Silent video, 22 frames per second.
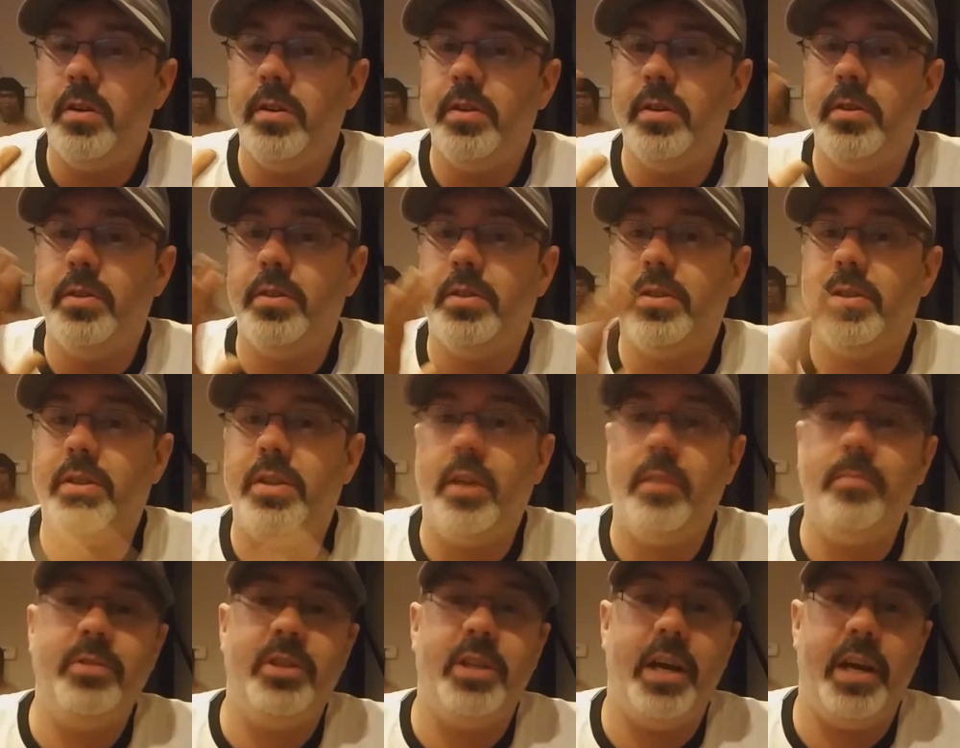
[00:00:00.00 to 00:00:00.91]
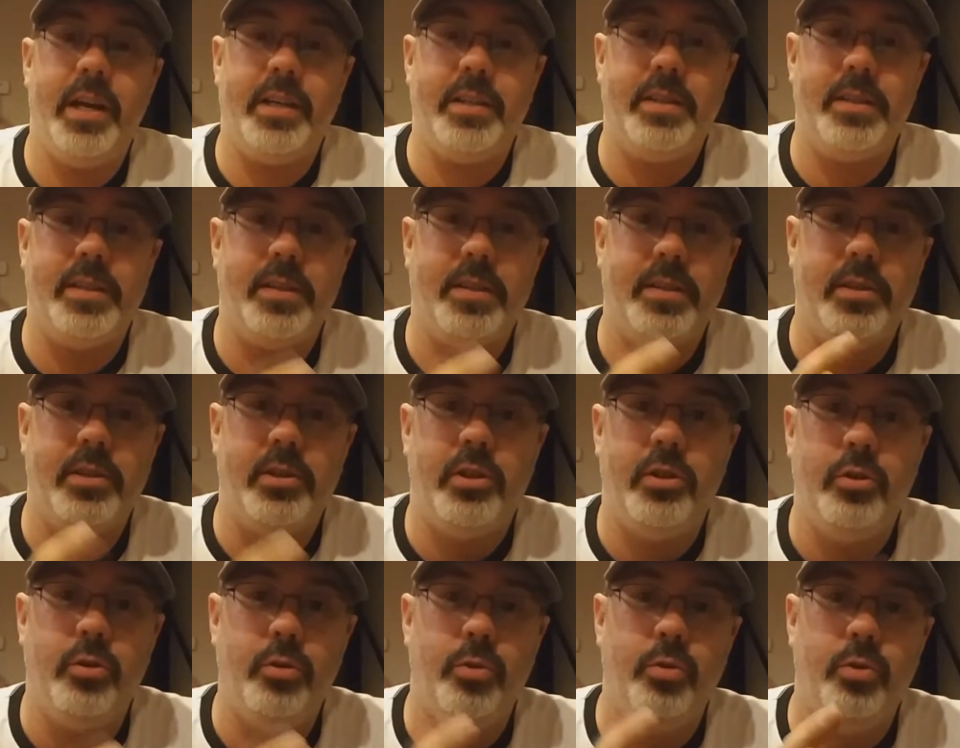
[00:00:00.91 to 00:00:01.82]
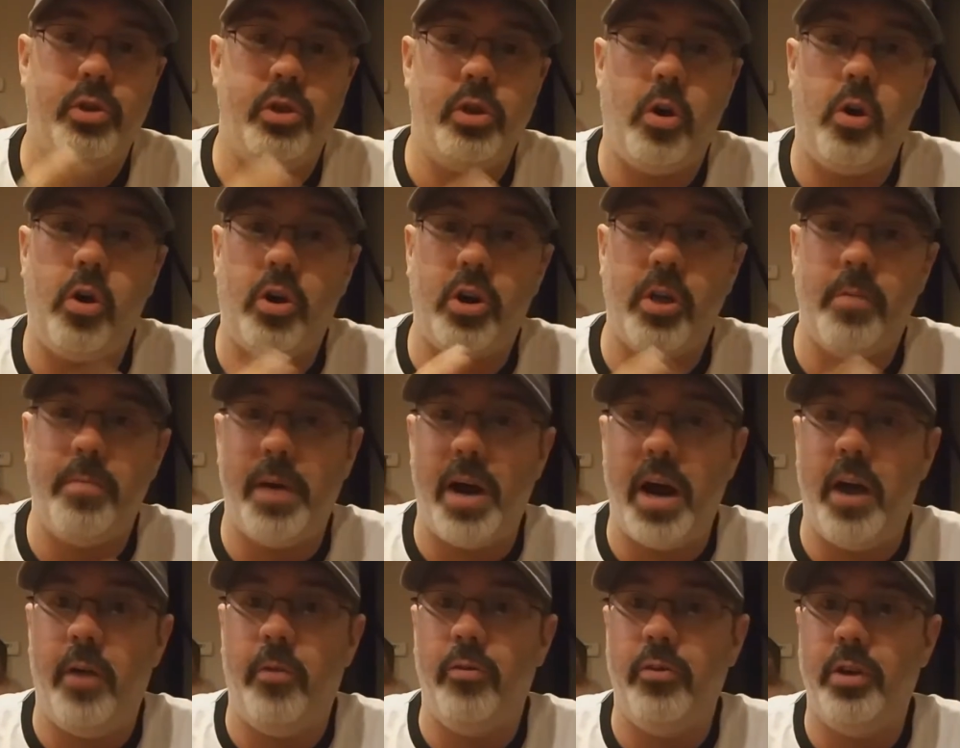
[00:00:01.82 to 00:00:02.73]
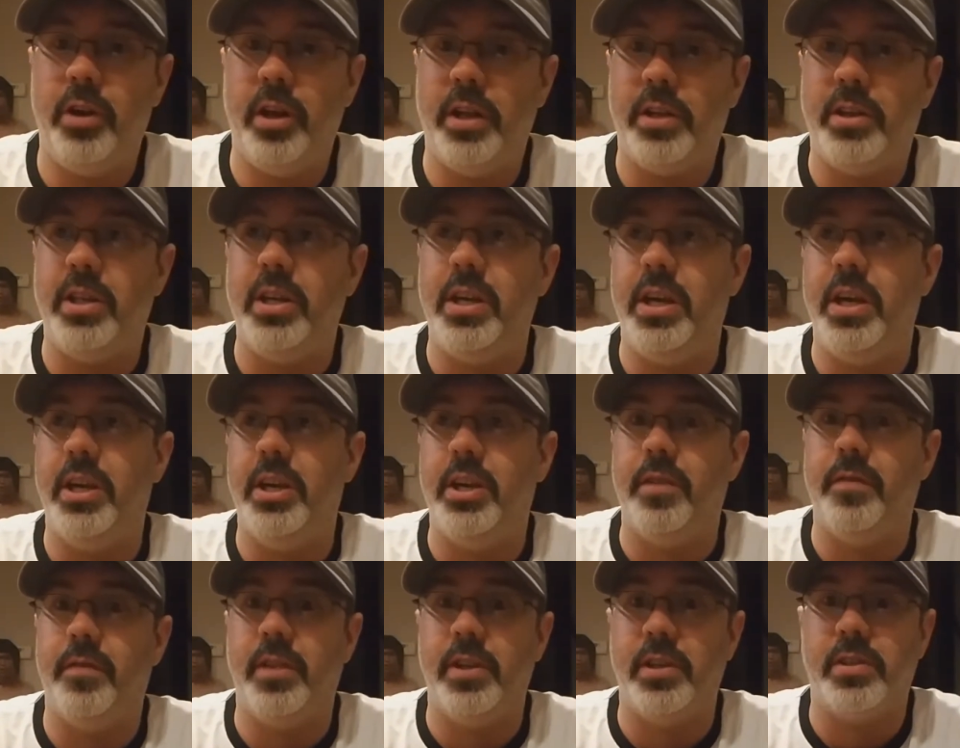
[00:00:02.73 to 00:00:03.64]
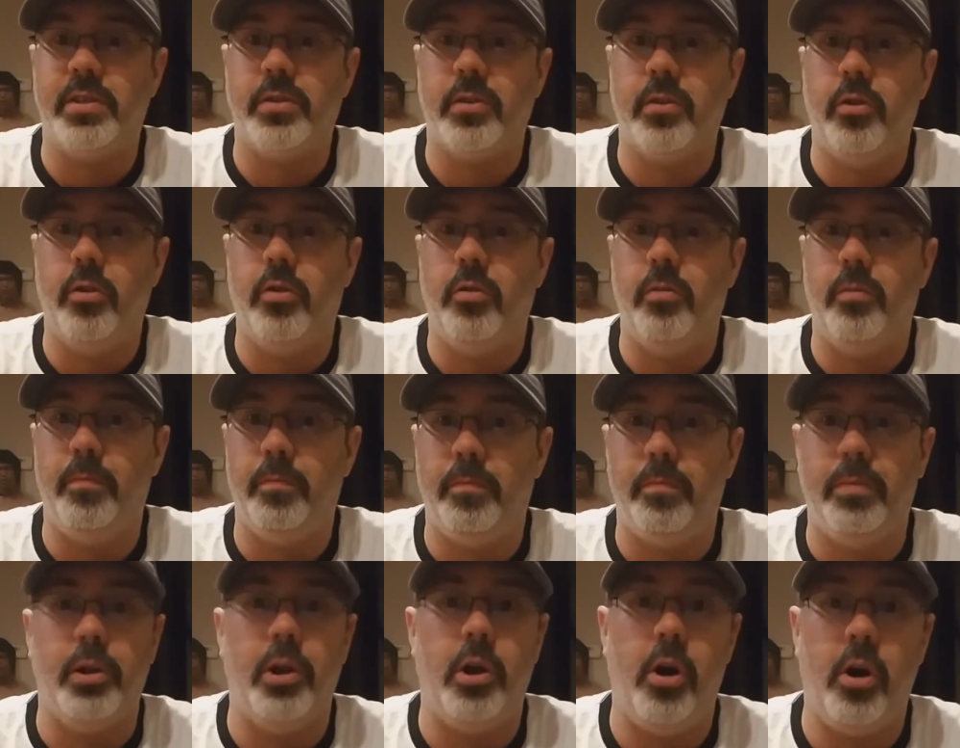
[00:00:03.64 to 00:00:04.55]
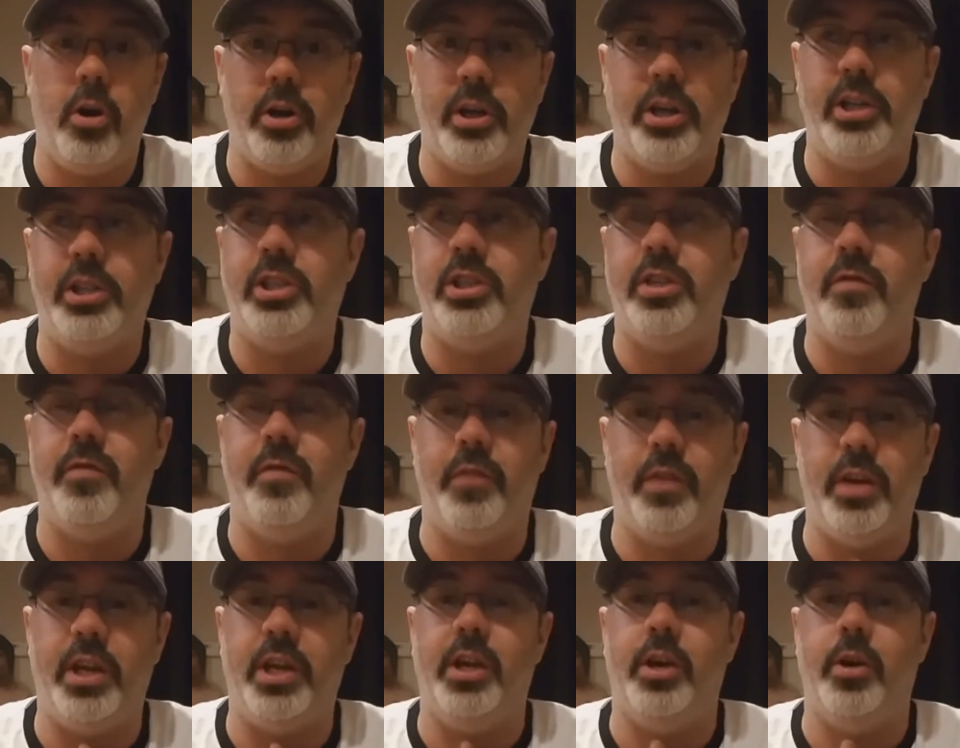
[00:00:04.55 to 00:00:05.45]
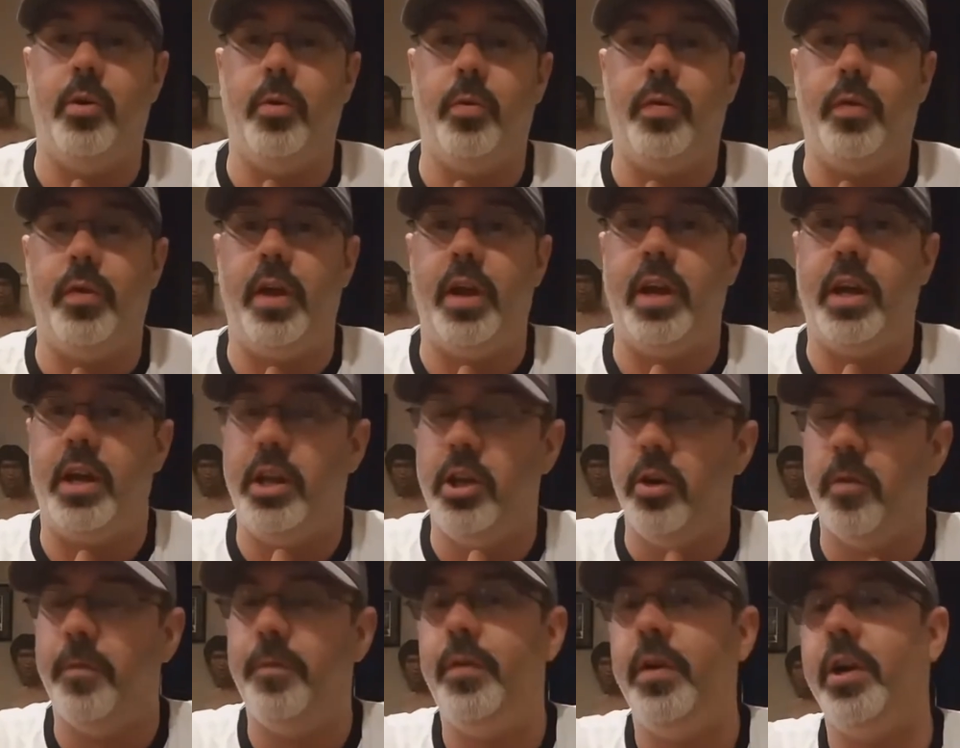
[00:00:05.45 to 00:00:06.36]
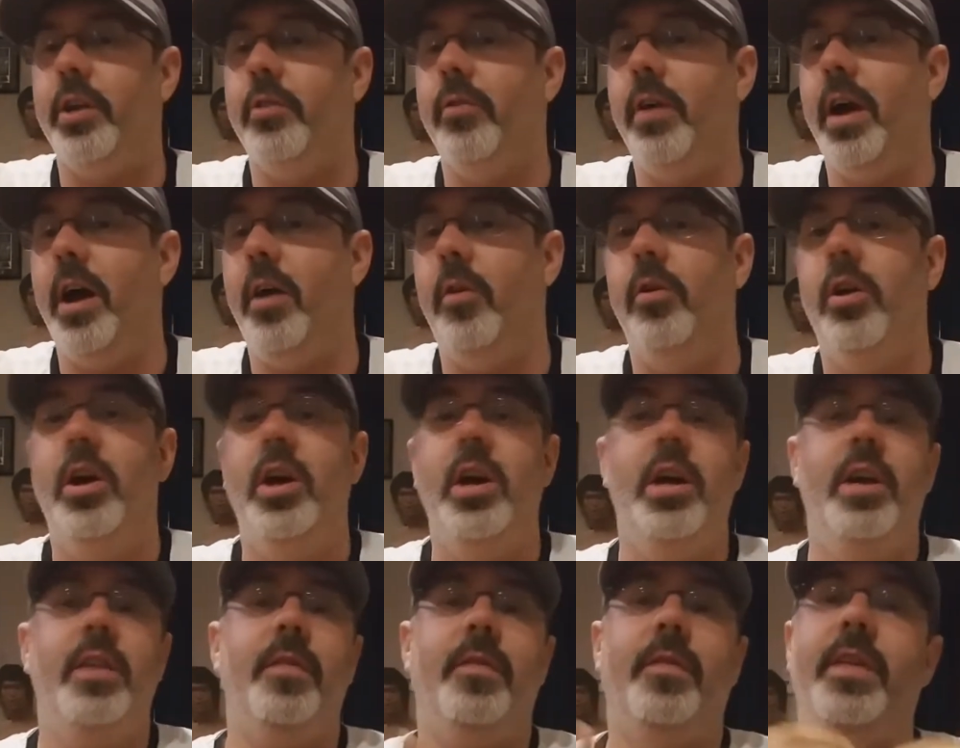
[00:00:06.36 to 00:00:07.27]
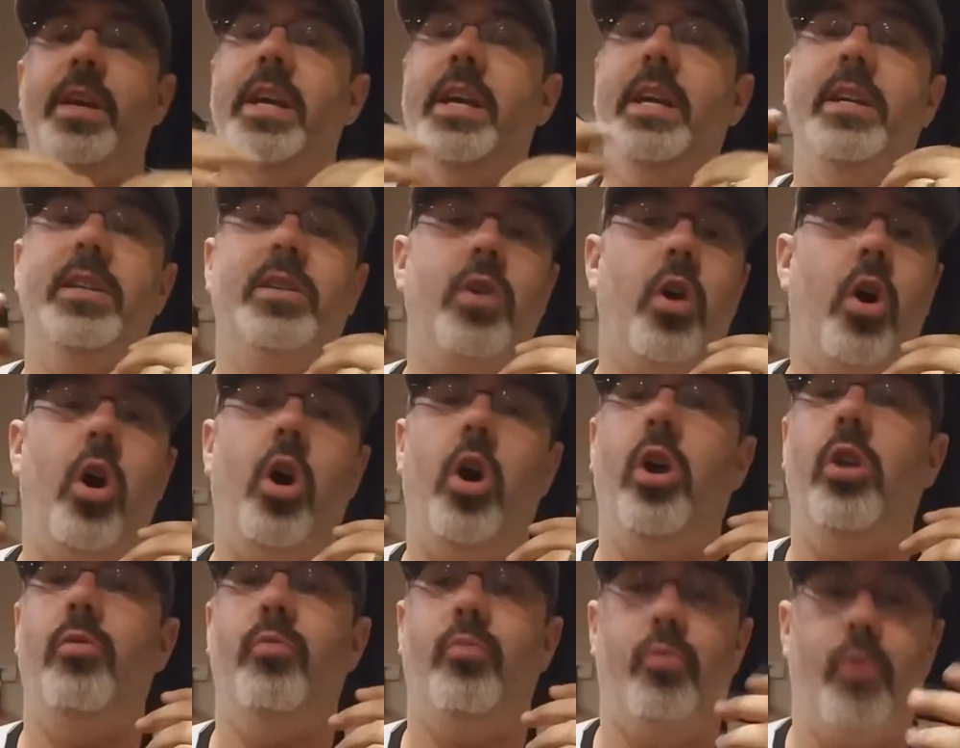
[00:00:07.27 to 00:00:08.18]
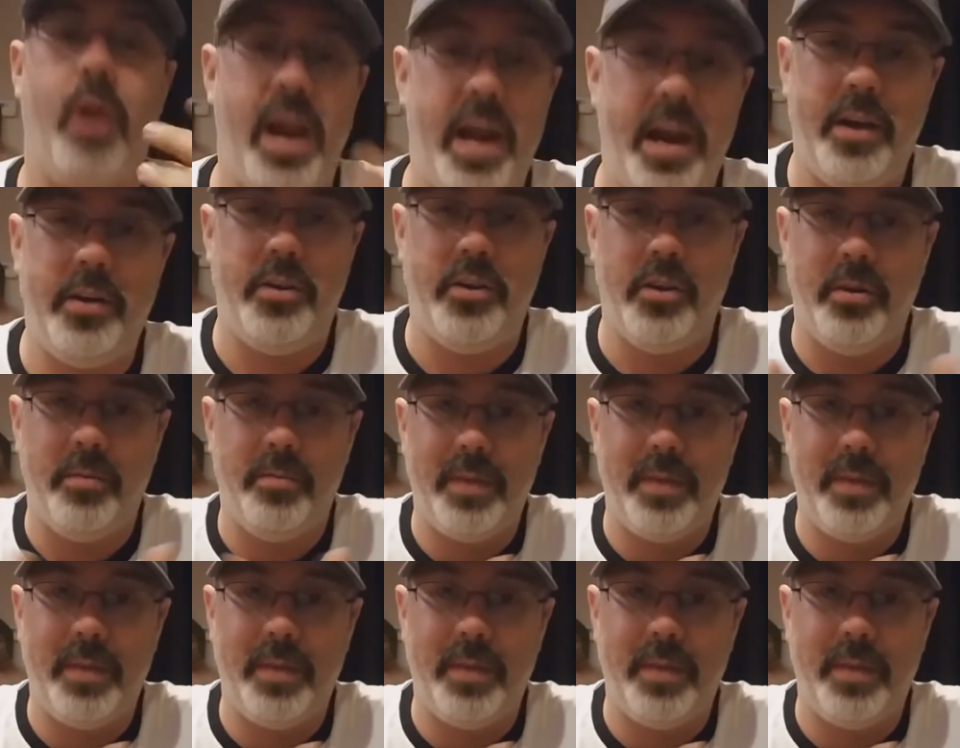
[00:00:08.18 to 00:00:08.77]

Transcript: subjects to talk about at the end of this little blogish video thing, and you'll figure out these are random.